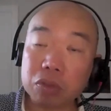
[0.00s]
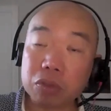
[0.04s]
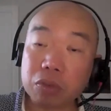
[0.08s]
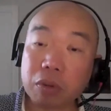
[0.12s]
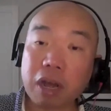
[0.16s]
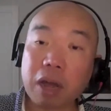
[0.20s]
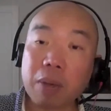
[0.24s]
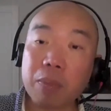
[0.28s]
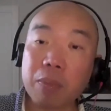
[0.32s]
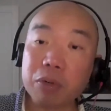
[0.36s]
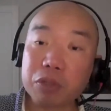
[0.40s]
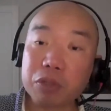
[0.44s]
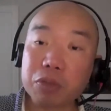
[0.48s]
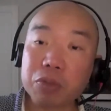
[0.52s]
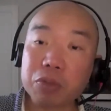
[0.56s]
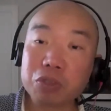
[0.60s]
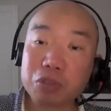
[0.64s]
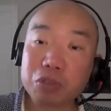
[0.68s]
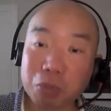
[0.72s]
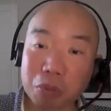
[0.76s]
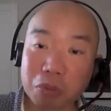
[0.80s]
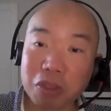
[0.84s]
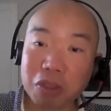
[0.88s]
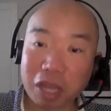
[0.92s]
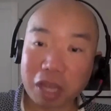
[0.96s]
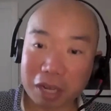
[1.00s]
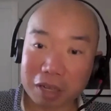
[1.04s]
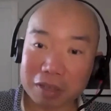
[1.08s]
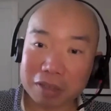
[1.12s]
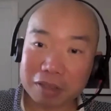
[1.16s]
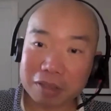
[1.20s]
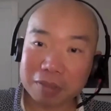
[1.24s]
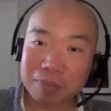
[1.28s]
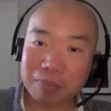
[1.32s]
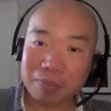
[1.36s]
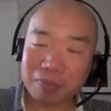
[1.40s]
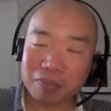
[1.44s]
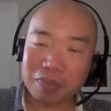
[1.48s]
So I would do two
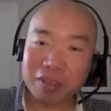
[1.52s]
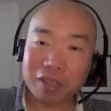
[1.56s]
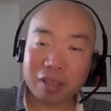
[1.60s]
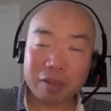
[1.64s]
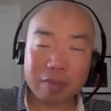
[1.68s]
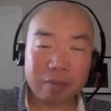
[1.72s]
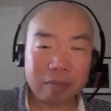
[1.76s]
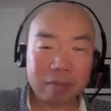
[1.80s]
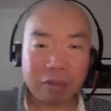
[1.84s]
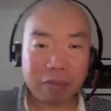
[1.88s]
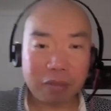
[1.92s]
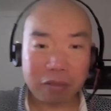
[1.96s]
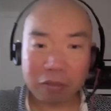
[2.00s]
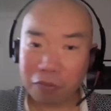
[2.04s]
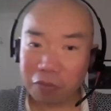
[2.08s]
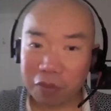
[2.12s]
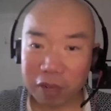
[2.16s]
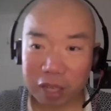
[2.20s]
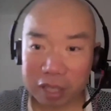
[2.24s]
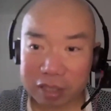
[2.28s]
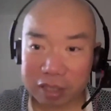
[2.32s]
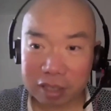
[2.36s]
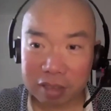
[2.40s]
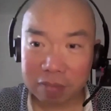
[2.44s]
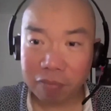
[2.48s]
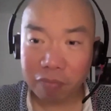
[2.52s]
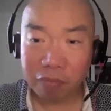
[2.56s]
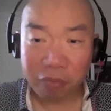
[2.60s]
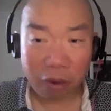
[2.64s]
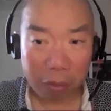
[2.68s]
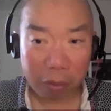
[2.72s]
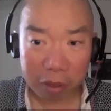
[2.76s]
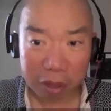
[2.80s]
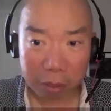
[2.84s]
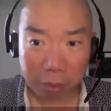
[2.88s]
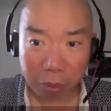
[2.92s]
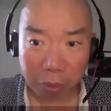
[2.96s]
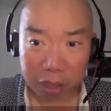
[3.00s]
things. The first is
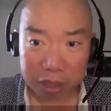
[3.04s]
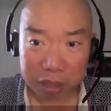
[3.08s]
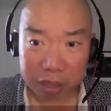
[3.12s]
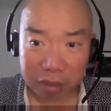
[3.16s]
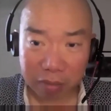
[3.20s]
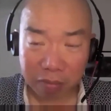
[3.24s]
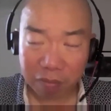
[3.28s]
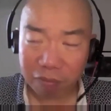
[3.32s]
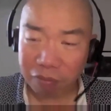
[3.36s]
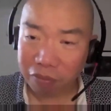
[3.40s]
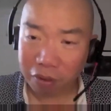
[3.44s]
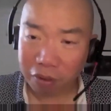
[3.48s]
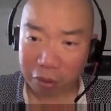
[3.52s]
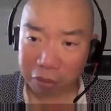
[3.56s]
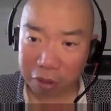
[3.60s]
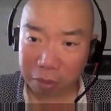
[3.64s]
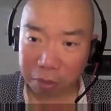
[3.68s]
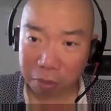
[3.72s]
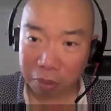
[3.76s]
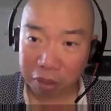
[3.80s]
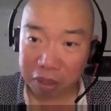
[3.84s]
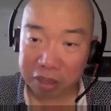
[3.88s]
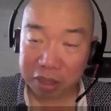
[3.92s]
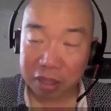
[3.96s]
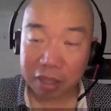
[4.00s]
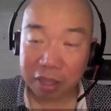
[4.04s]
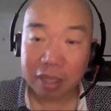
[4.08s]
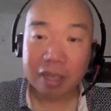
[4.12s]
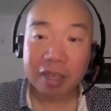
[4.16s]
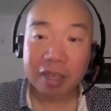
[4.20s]
very depressing, very depressing.